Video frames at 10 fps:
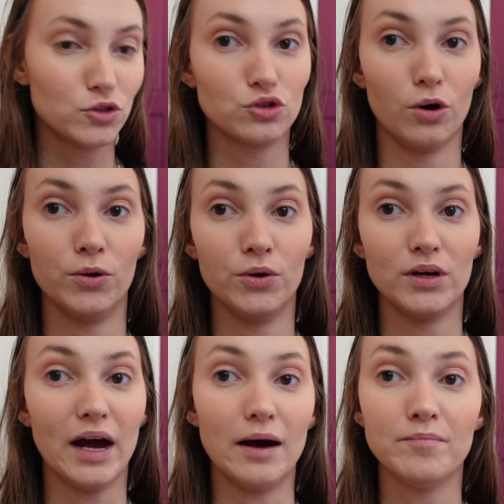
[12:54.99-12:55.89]
So
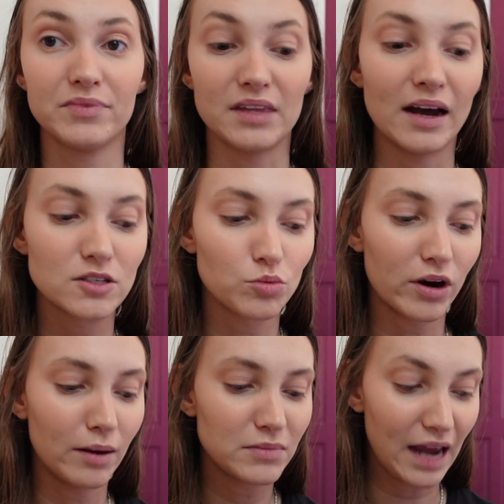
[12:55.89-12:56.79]
yeah, that's what
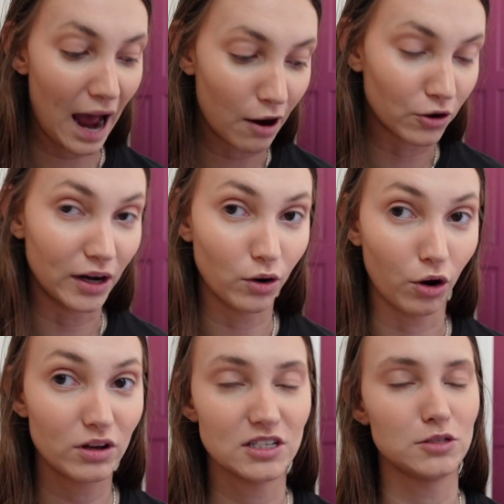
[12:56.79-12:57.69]
I'm carrying
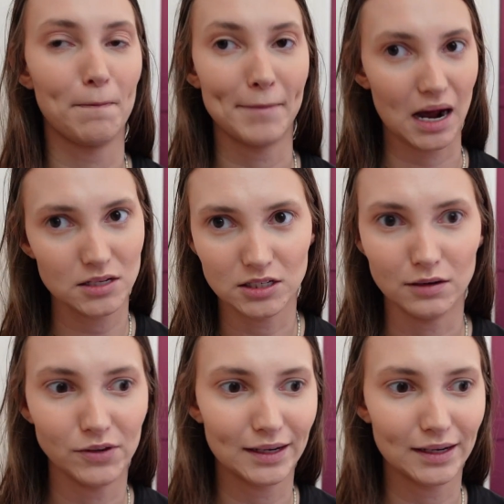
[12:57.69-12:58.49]
on because it's massive.